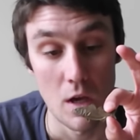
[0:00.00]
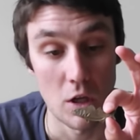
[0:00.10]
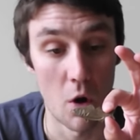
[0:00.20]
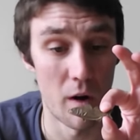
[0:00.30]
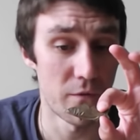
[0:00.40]

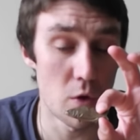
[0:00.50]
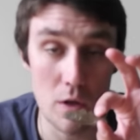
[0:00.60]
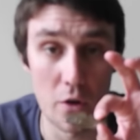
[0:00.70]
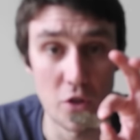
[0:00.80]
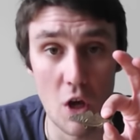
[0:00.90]
You know, and a few
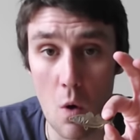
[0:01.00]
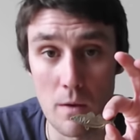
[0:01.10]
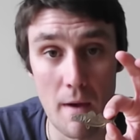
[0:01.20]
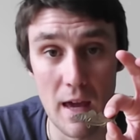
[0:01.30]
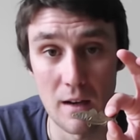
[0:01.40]
years ago
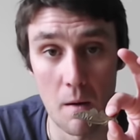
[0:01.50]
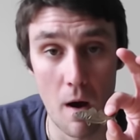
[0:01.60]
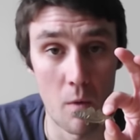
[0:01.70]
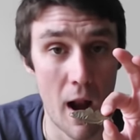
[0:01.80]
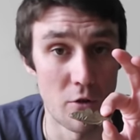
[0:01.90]
we made
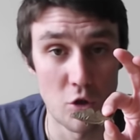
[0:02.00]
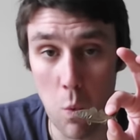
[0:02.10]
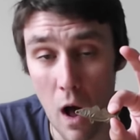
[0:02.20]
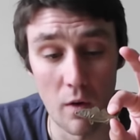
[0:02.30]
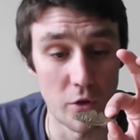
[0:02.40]
around
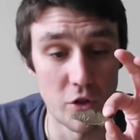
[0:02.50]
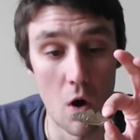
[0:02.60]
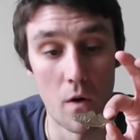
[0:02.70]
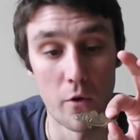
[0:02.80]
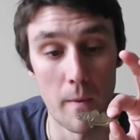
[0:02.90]
12 or
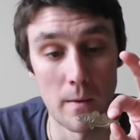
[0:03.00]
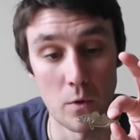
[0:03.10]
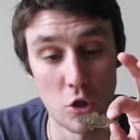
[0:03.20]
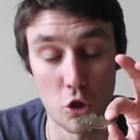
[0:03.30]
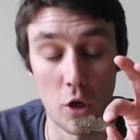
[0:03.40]
so of them, and
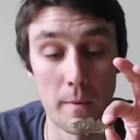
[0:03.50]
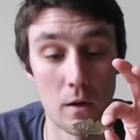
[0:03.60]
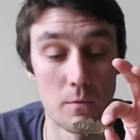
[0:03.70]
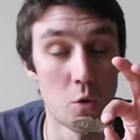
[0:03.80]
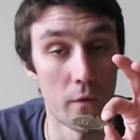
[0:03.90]
we distributed
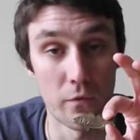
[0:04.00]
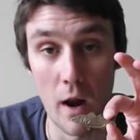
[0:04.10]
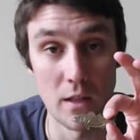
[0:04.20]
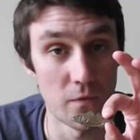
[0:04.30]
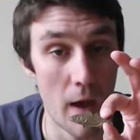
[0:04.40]
them to our
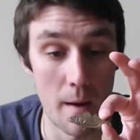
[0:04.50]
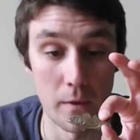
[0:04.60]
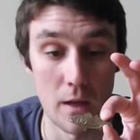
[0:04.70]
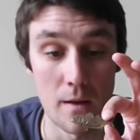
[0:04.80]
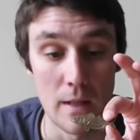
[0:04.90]
friends,
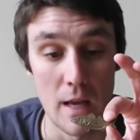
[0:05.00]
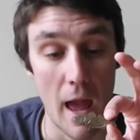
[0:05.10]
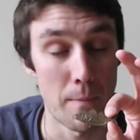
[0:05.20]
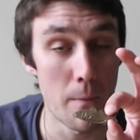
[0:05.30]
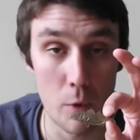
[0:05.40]
family,
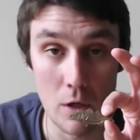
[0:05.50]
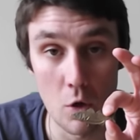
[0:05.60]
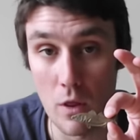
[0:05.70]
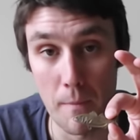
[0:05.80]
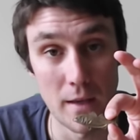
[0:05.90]
and people we
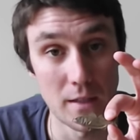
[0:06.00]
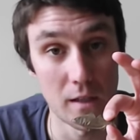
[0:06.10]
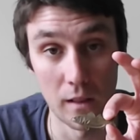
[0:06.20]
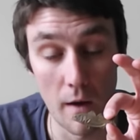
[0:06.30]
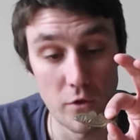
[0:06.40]
knew that
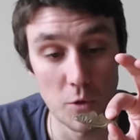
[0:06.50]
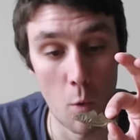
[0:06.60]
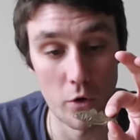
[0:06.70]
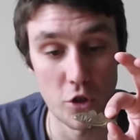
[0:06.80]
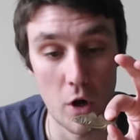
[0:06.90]
basically loved the
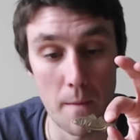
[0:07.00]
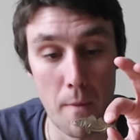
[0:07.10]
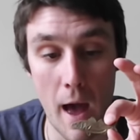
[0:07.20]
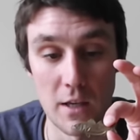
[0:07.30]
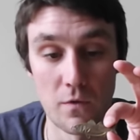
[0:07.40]
sport of striped
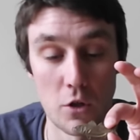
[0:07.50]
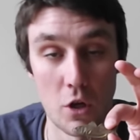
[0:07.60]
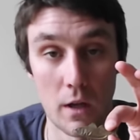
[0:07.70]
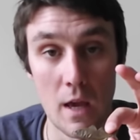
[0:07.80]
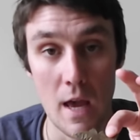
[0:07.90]
bass
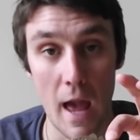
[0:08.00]
fishing.